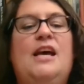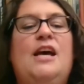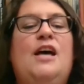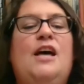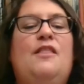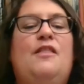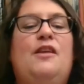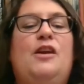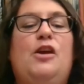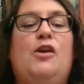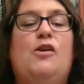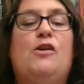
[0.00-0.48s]

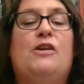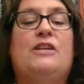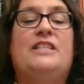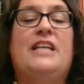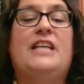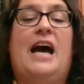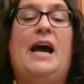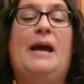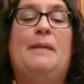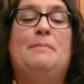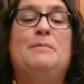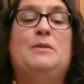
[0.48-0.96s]
The New York
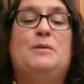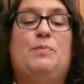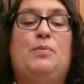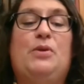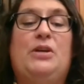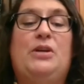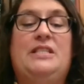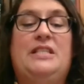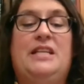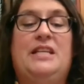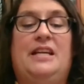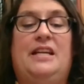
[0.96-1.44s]
Times
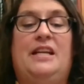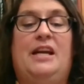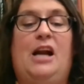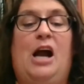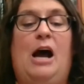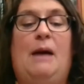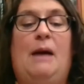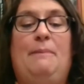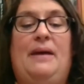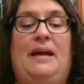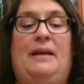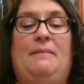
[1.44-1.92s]
printed an
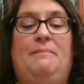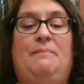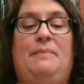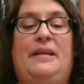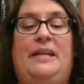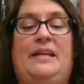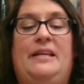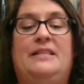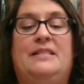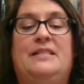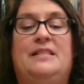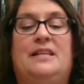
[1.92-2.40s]
op ed
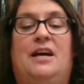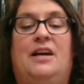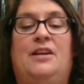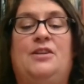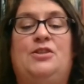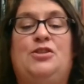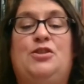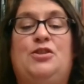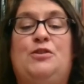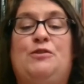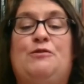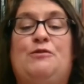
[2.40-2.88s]
piece on
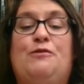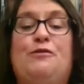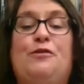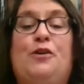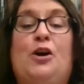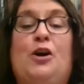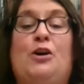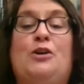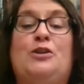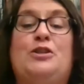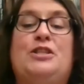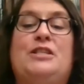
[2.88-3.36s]
June
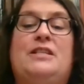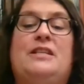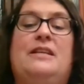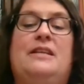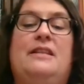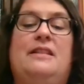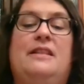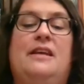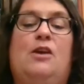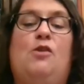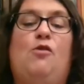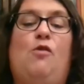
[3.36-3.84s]
1st
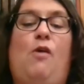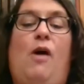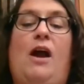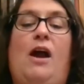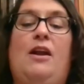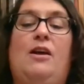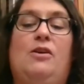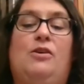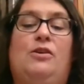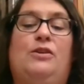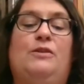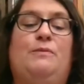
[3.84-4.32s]
that
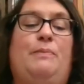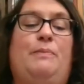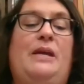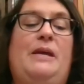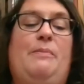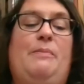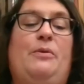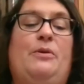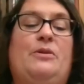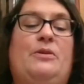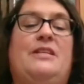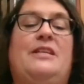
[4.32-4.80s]
chronicled
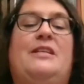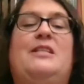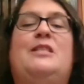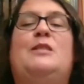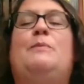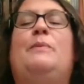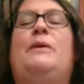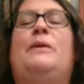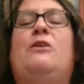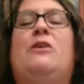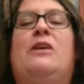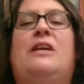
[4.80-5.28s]
people's
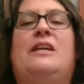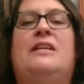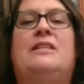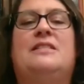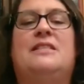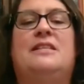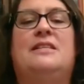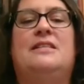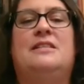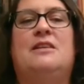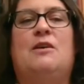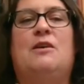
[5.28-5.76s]

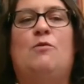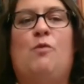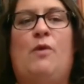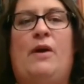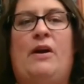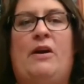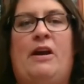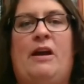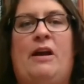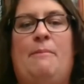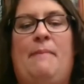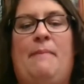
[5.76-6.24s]
experiences of
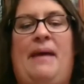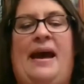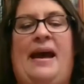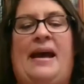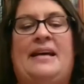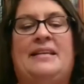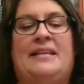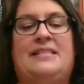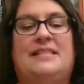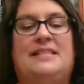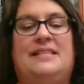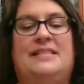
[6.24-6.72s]
wearing
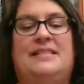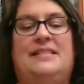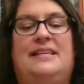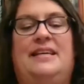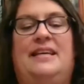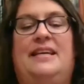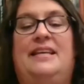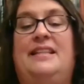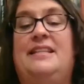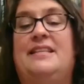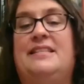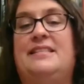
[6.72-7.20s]
masks
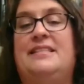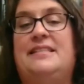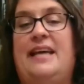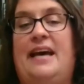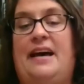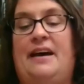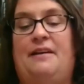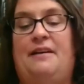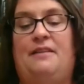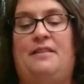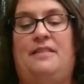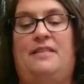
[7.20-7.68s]
in the
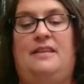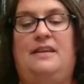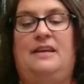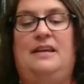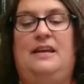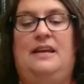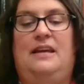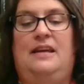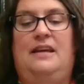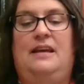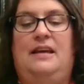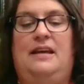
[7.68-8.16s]
South.
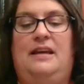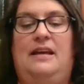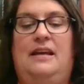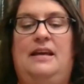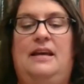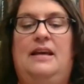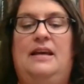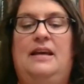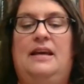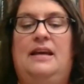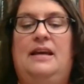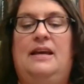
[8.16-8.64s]

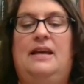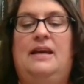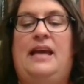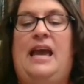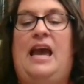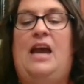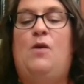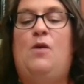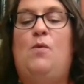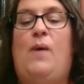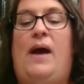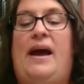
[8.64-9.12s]

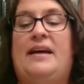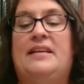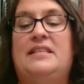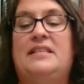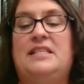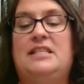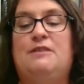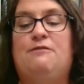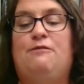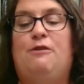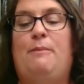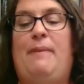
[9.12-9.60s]
Kay
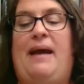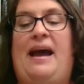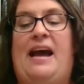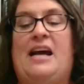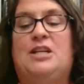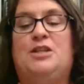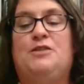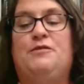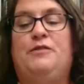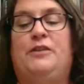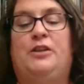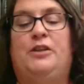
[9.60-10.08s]
West from
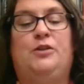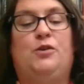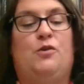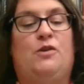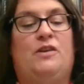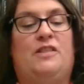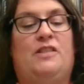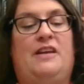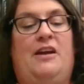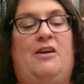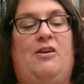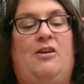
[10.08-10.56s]
Asheville,
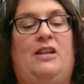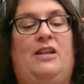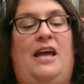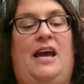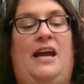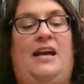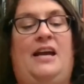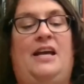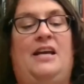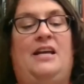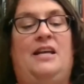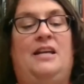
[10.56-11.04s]
North
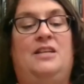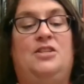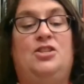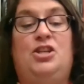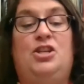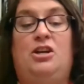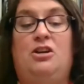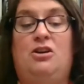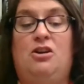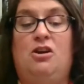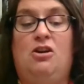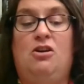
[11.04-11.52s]
Carolina,
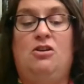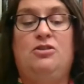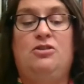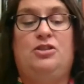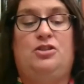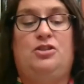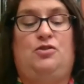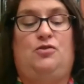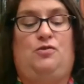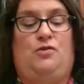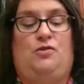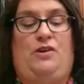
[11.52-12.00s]
shared her
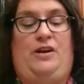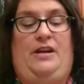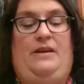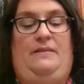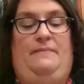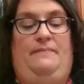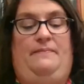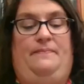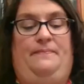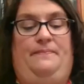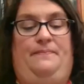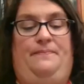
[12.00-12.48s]
story.
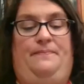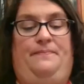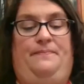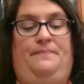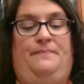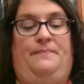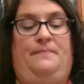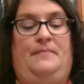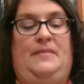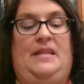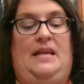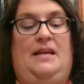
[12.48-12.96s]

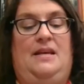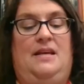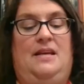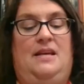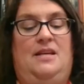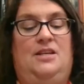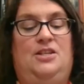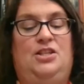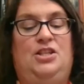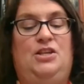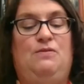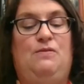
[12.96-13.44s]

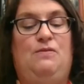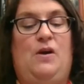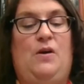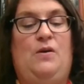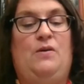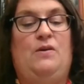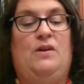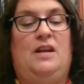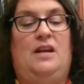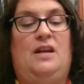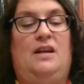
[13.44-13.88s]
She wrote,